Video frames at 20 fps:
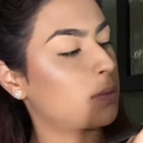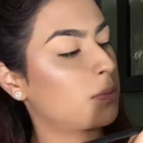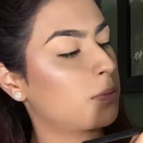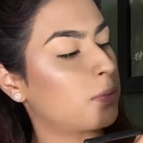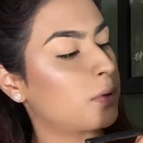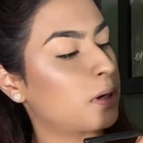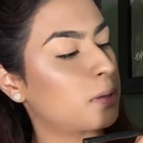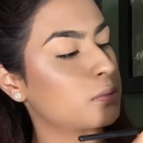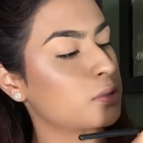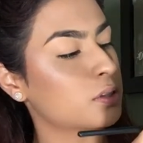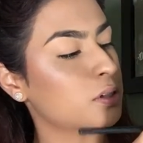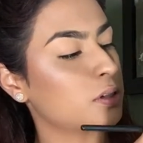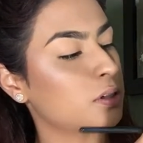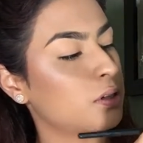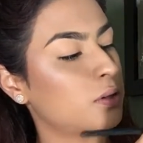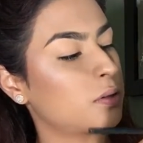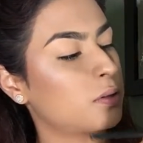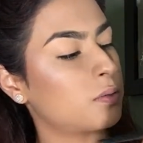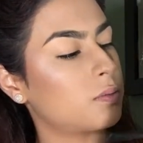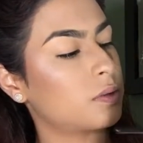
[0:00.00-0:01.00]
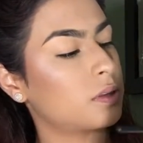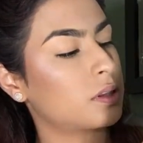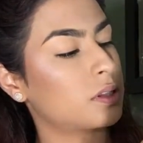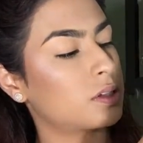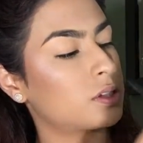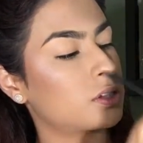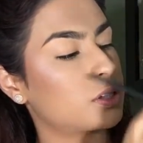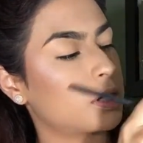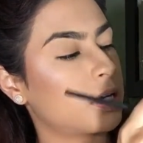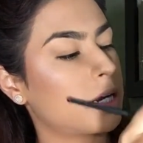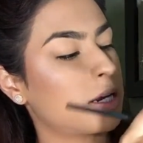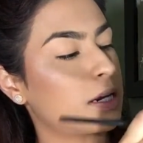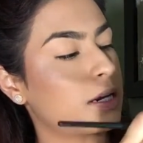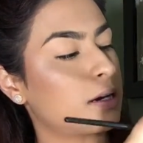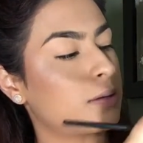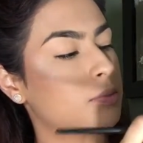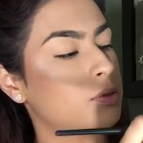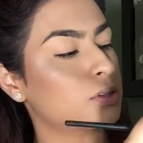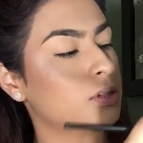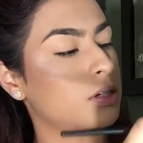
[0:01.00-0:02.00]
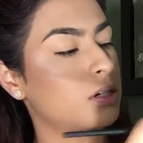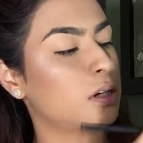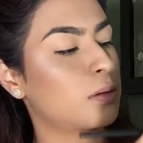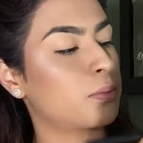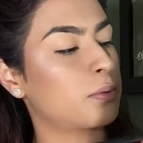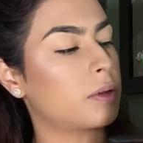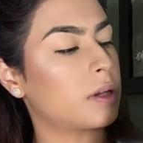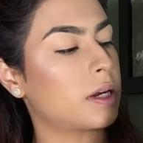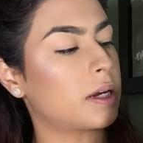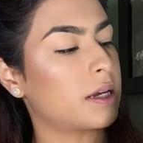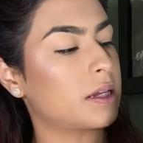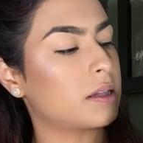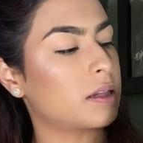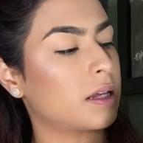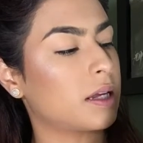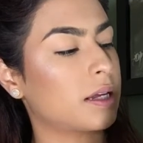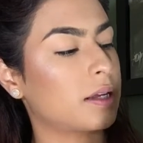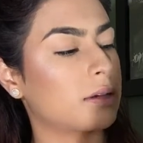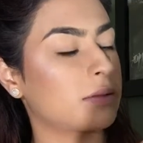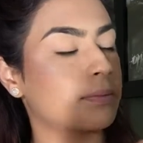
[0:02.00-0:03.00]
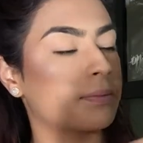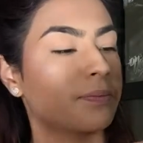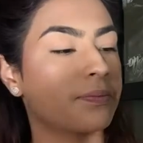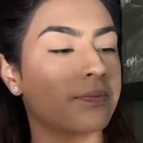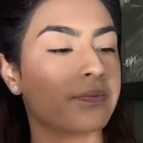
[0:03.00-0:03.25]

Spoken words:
But I'm just gonna go in with this shade, and I'm just gonna apply it like